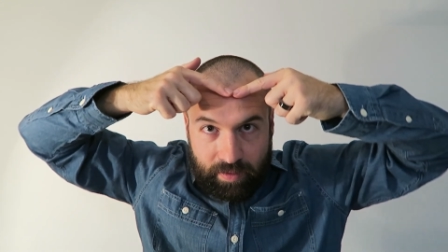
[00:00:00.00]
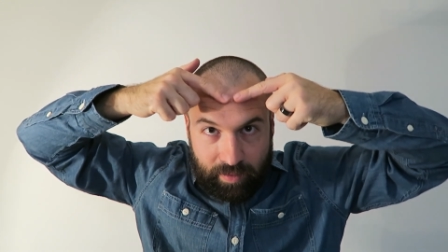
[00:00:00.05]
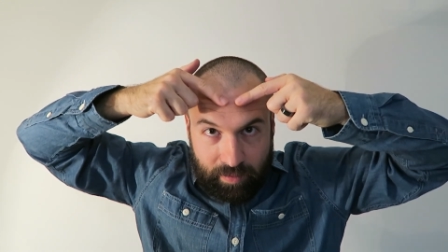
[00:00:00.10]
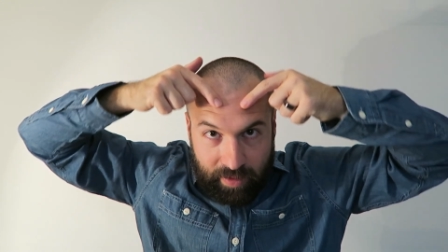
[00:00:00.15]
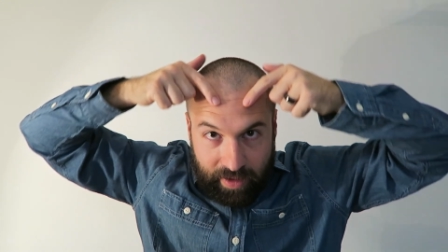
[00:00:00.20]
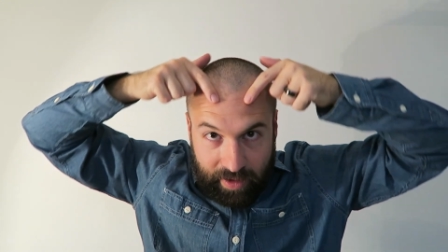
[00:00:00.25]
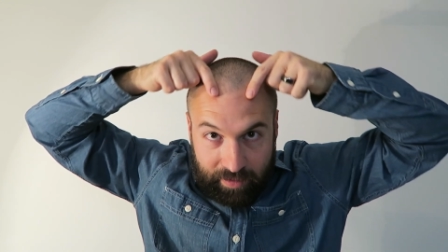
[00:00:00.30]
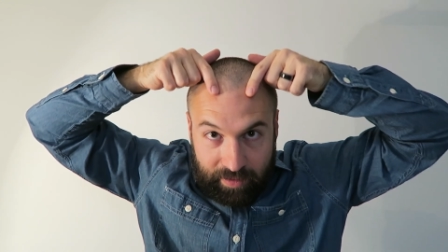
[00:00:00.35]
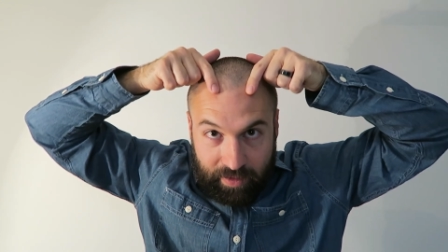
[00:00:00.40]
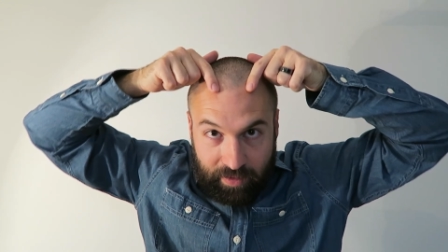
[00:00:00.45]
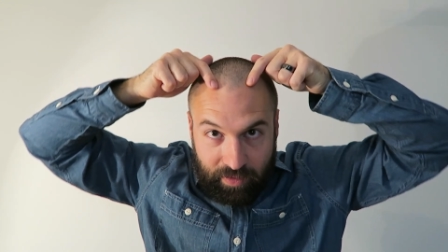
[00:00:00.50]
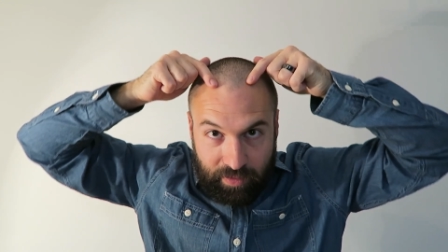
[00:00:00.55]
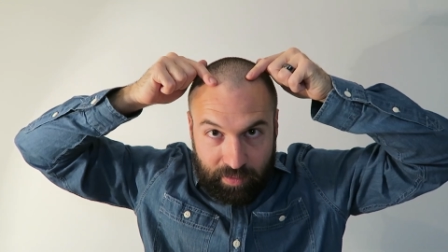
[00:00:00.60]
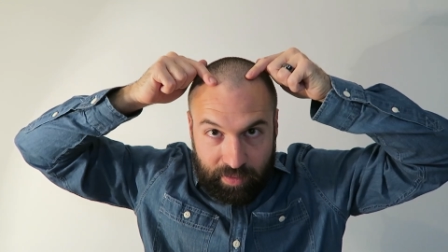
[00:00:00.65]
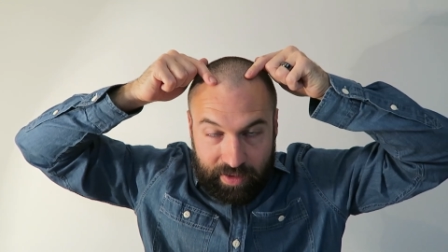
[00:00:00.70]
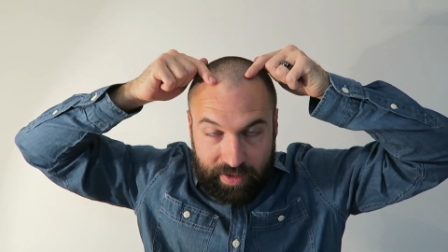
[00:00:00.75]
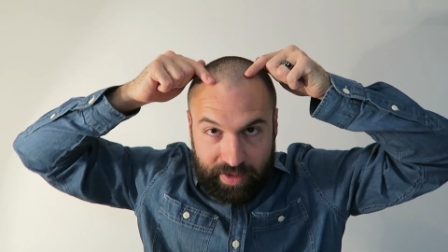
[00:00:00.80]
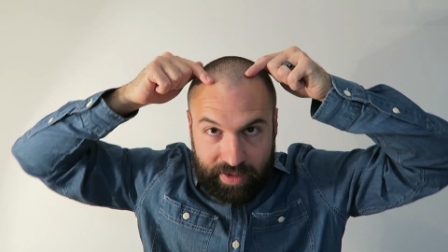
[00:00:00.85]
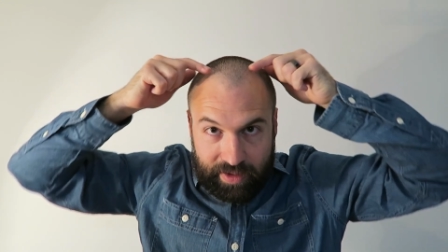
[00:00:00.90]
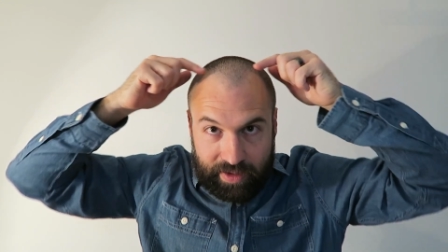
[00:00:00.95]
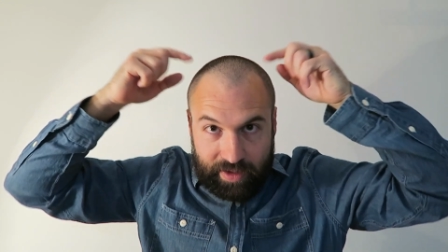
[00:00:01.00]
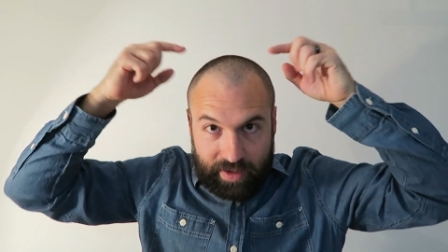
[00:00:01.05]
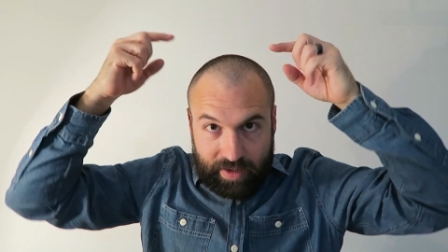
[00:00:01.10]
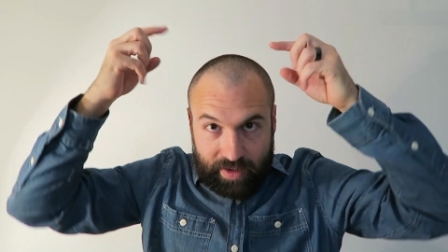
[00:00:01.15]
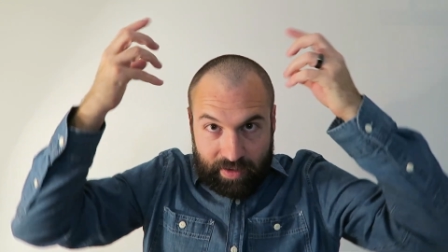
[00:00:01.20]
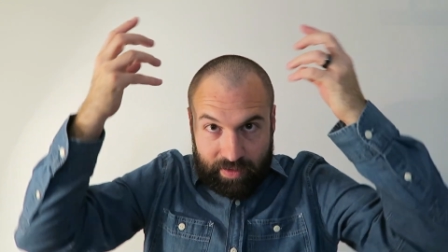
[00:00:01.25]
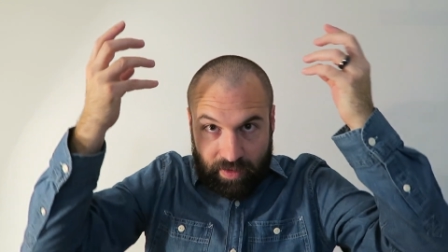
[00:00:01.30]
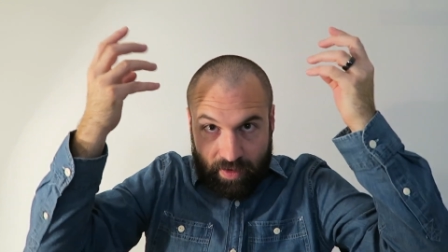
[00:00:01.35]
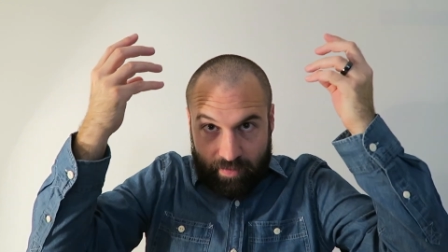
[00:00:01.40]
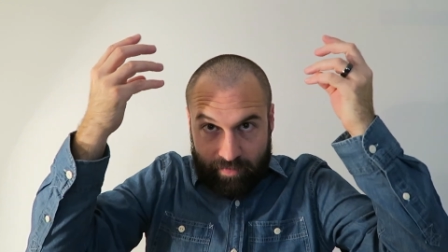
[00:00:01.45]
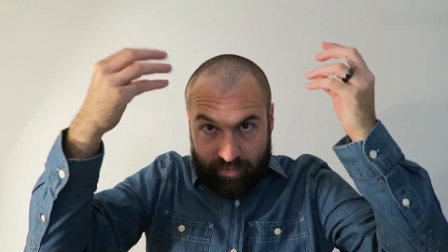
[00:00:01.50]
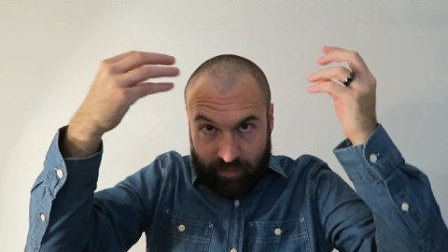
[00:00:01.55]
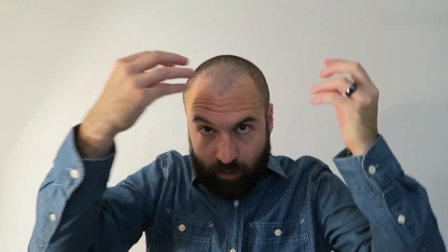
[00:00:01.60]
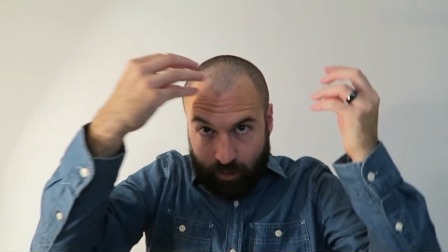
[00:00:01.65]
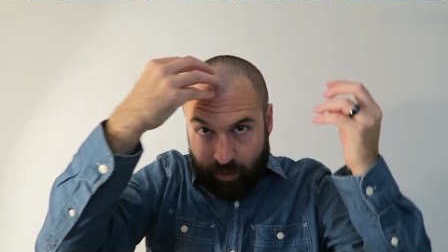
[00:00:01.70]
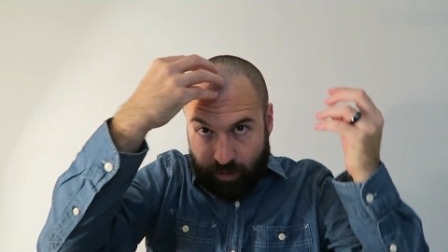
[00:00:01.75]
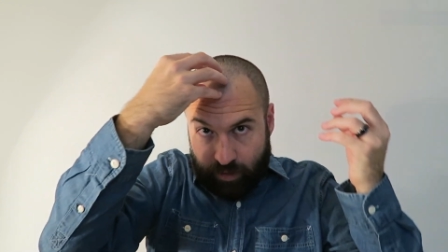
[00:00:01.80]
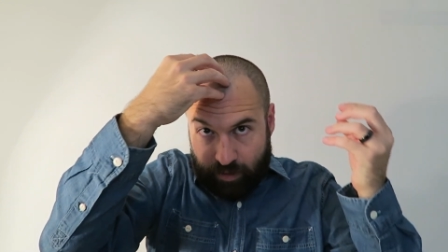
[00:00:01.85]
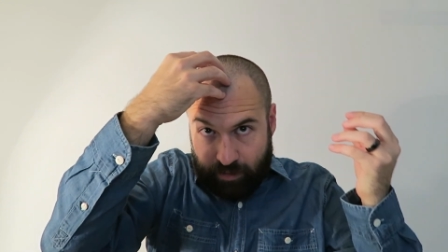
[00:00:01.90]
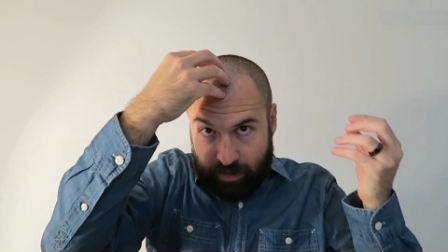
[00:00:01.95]
rounded three, and then
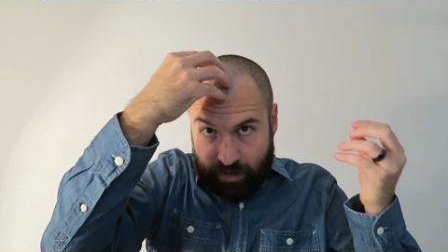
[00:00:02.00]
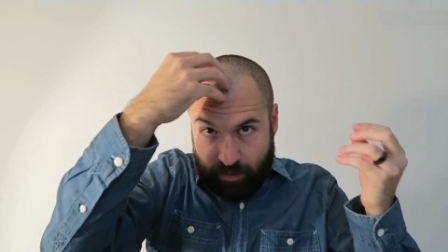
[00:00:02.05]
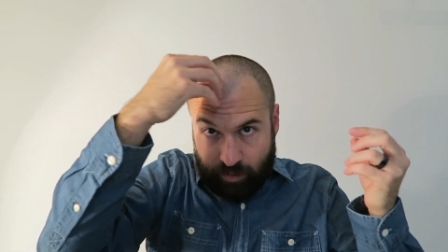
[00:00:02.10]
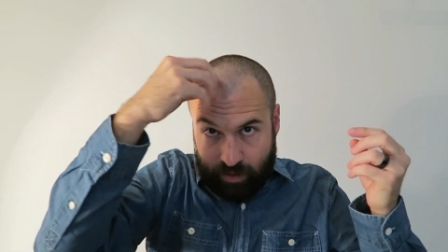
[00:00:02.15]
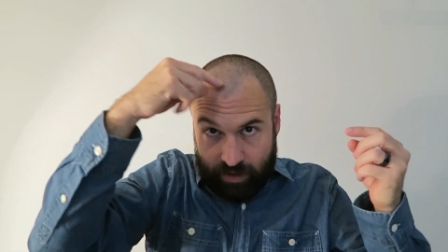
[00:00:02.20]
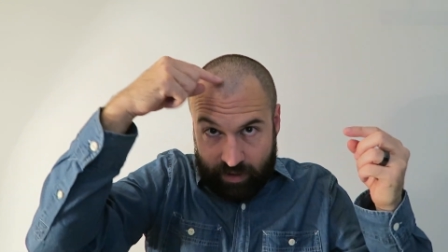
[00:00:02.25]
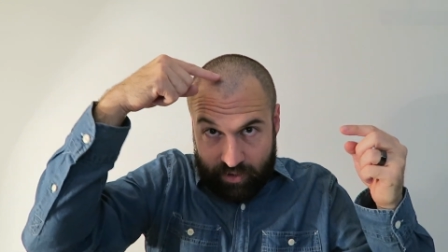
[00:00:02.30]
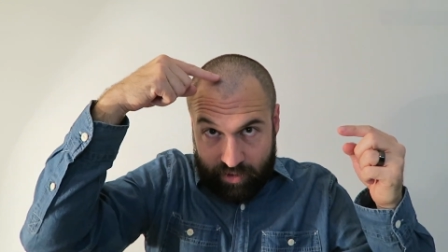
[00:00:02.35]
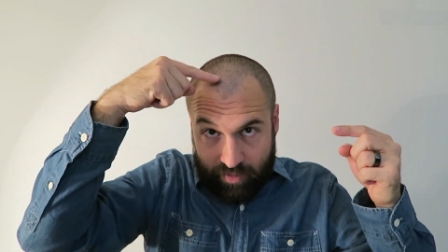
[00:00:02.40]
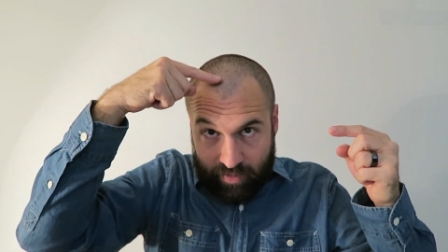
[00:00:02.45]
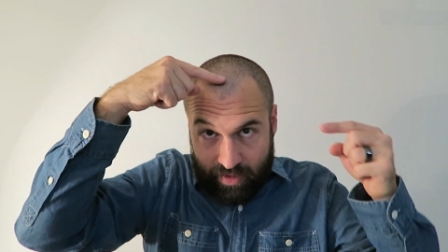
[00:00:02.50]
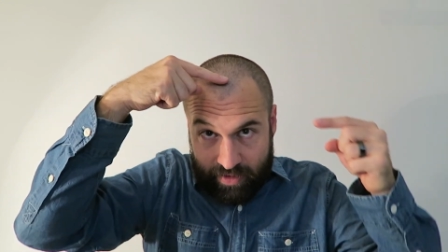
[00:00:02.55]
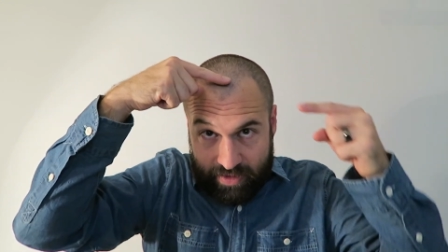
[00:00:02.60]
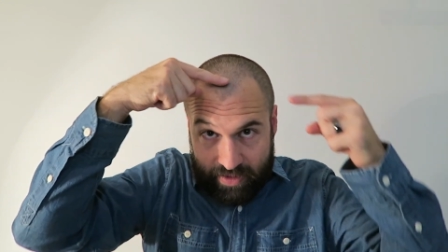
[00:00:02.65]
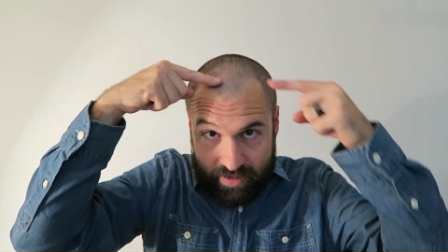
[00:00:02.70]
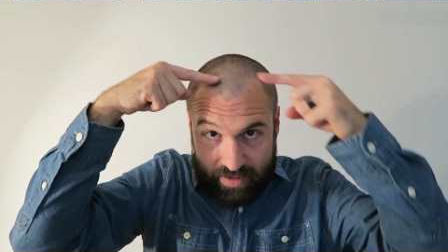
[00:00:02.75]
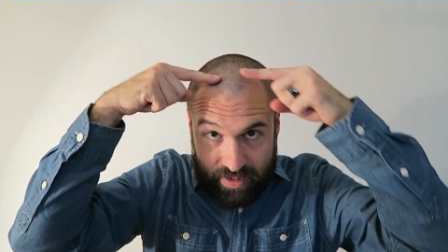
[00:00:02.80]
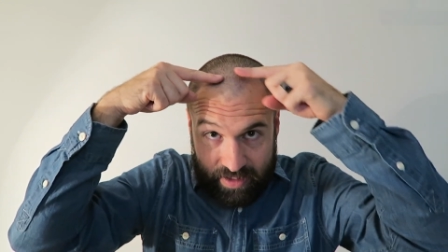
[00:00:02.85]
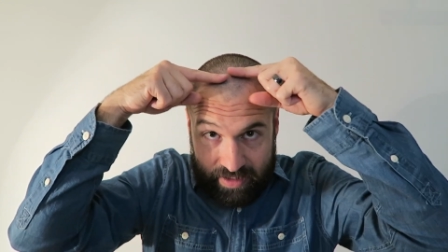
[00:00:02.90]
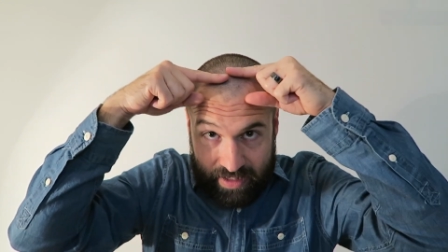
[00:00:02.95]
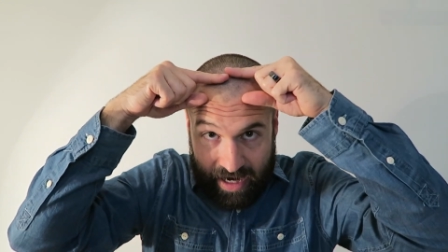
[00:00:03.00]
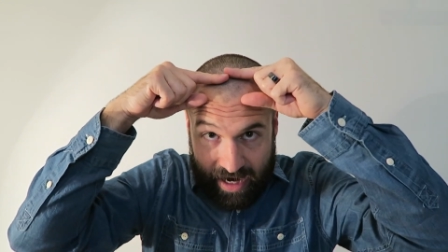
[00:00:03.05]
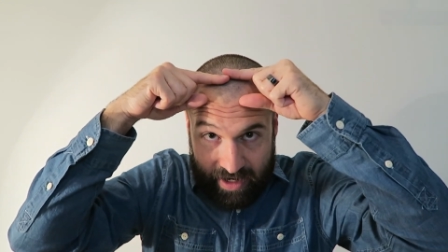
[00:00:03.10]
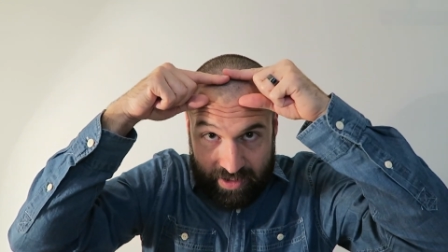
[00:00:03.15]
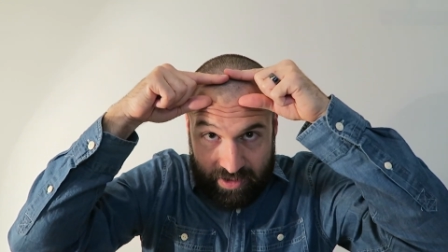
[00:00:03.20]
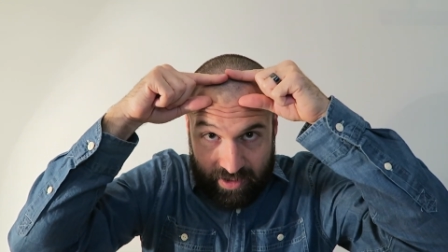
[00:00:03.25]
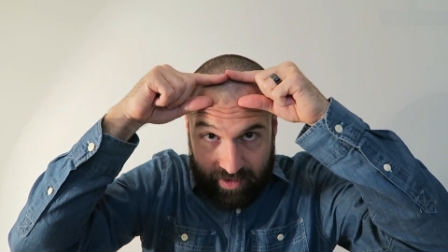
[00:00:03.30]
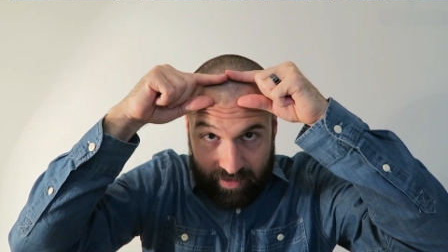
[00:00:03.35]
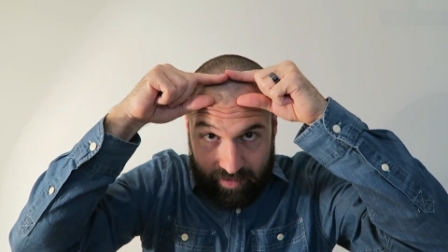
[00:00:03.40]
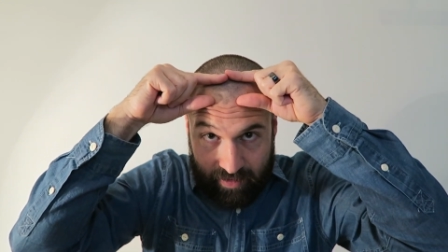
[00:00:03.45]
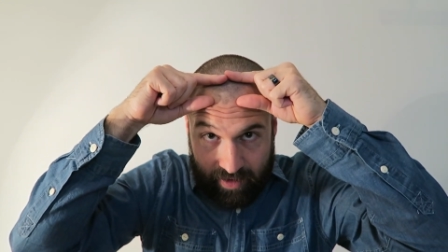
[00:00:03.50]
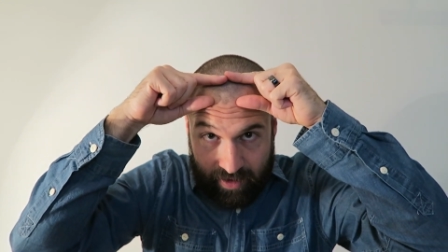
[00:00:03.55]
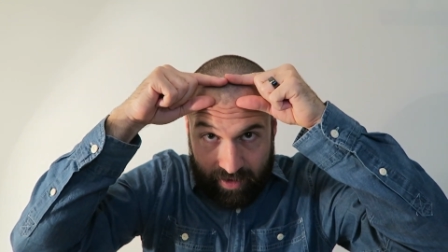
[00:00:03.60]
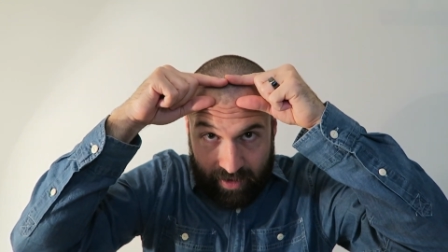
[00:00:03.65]
four would be where this is detaching